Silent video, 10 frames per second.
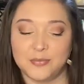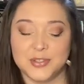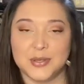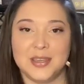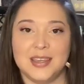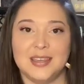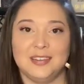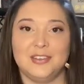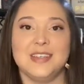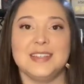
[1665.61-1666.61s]
So he
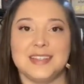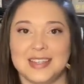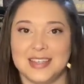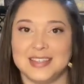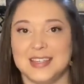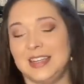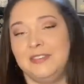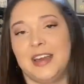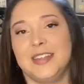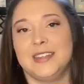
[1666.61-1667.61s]
looks into this and he
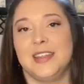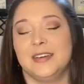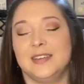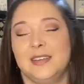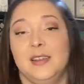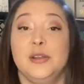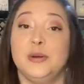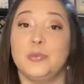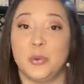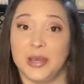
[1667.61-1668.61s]
finds that there is a
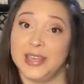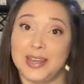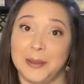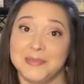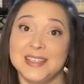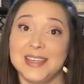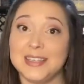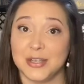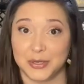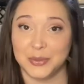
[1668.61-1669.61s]
little boy named
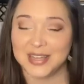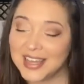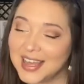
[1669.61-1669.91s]
Tito